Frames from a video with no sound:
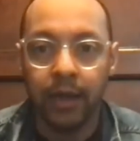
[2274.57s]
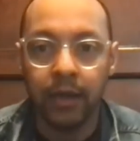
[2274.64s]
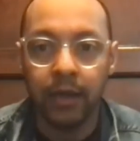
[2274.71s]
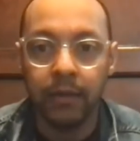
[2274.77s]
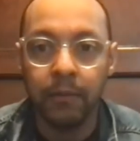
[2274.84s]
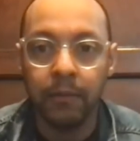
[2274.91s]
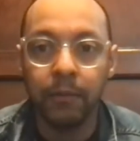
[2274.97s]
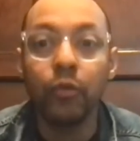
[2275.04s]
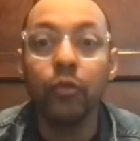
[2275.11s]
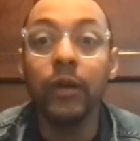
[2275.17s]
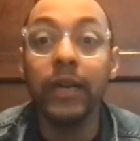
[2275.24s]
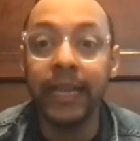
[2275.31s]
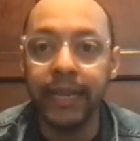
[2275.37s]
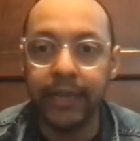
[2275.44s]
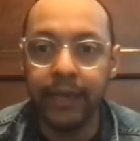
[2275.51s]

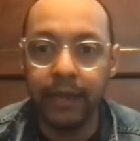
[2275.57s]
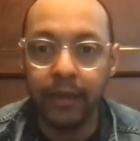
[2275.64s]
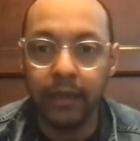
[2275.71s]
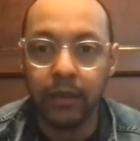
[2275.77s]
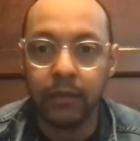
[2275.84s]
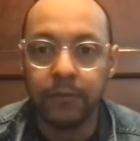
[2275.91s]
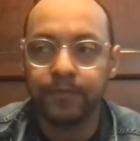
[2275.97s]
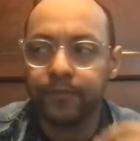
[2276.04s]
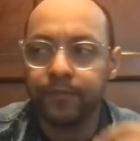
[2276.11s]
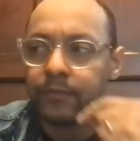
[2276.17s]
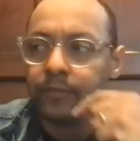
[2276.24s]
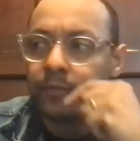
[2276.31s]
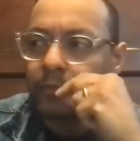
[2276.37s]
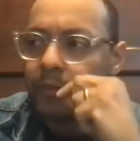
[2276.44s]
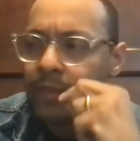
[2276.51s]
breathe,
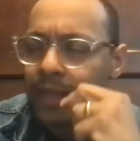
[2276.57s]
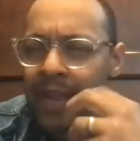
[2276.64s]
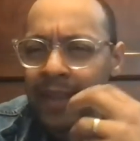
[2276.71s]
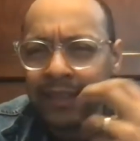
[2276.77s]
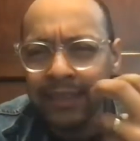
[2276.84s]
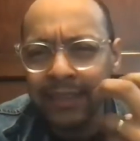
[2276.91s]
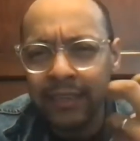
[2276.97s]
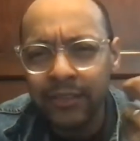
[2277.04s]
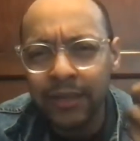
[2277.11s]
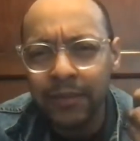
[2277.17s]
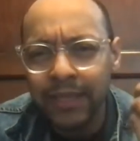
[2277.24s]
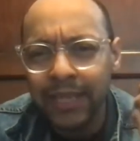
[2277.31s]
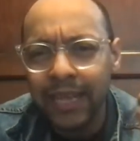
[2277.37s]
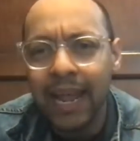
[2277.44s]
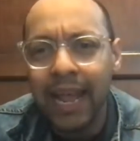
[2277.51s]
I think there's
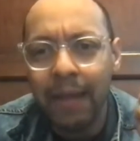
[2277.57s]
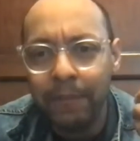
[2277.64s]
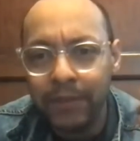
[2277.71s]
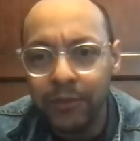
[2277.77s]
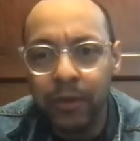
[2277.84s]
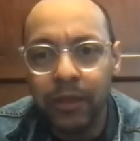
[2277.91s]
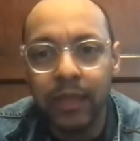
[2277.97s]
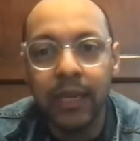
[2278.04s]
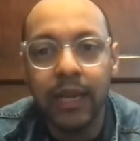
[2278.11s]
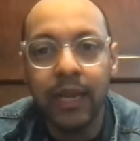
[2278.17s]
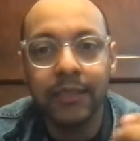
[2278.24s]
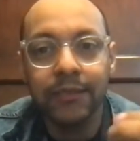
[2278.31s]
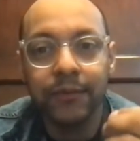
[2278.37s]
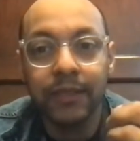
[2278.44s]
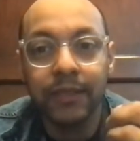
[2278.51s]
something that happens within
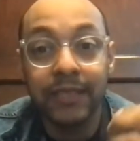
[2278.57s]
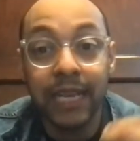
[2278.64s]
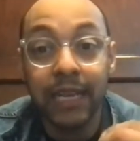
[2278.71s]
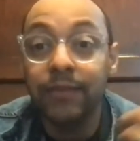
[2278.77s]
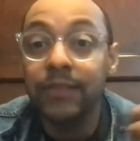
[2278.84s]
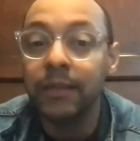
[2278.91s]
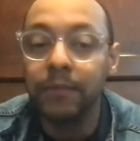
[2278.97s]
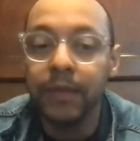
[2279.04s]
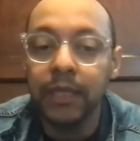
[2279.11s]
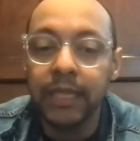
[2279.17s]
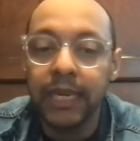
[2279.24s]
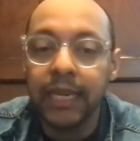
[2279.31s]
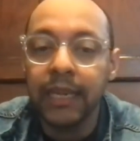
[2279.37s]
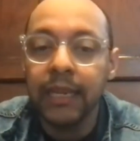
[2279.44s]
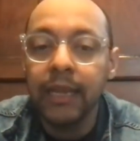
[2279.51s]
us for the sake of
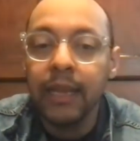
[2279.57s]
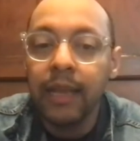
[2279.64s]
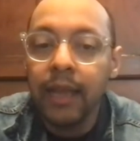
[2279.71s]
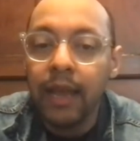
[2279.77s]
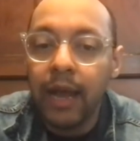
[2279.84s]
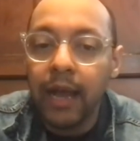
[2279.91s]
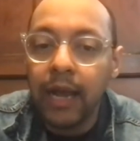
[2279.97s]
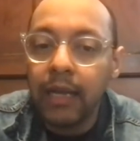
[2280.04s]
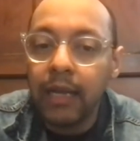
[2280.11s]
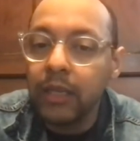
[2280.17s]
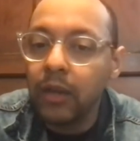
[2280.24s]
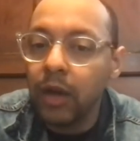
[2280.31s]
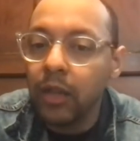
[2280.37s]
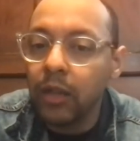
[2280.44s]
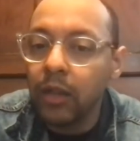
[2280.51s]
stability.
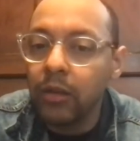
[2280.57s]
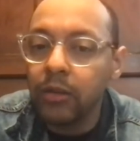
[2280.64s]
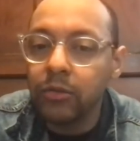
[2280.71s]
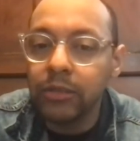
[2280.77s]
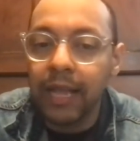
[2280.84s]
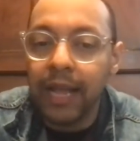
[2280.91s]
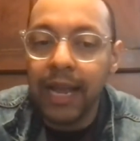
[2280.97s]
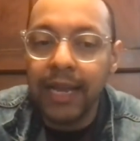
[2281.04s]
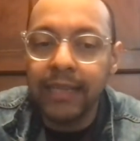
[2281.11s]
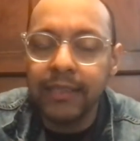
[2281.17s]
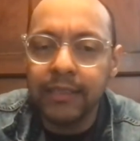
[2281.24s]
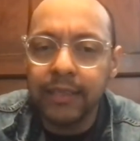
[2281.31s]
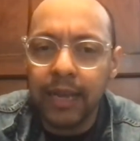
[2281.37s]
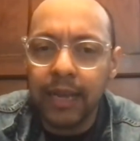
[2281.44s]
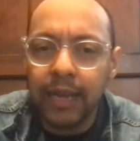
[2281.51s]
Along those
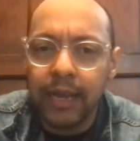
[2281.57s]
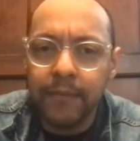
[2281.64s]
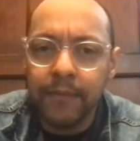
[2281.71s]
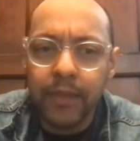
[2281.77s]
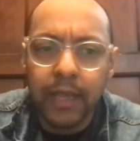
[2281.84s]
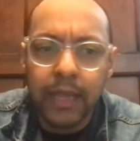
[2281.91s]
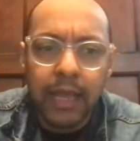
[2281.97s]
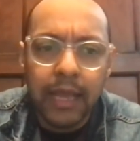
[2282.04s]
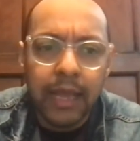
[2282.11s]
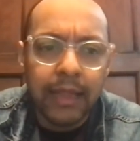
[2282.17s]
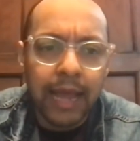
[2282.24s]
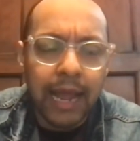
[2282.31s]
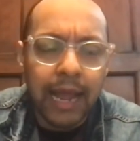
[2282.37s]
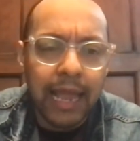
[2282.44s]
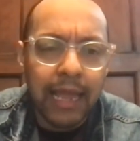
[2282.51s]
lines,
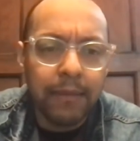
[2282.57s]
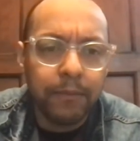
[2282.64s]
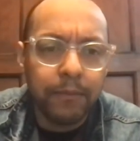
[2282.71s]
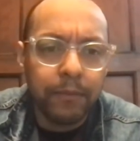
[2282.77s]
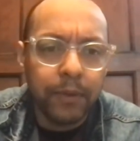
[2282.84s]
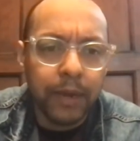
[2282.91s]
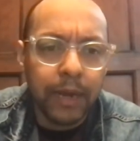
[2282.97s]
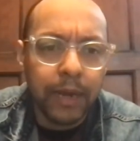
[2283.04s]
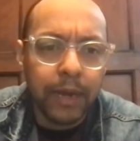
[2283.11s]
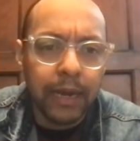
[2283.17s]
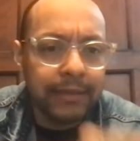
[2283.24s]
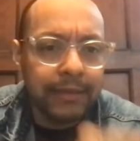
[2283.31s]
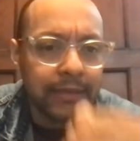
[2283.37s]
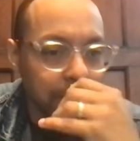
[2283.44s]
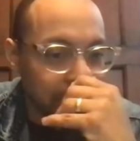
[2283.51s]
I had
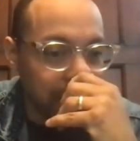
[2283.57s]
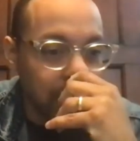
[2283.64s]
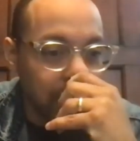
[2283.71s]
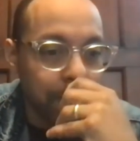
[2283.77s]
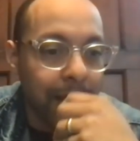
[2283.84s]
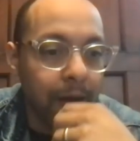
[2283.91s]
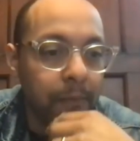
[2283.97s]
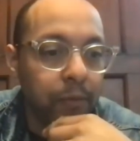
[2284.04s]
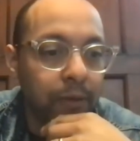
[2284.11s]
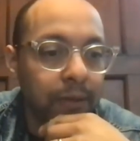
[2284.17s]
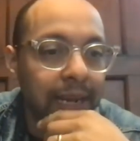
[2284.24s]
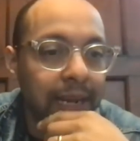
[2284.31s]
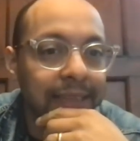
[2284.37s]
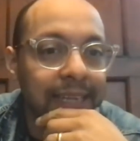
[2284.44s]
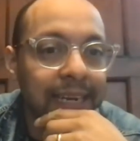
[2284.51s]
something in the PowerPoint
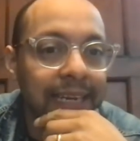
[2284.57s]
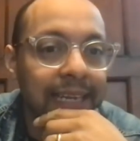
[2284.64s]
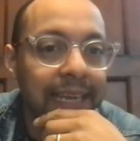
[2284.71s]
that I didn't get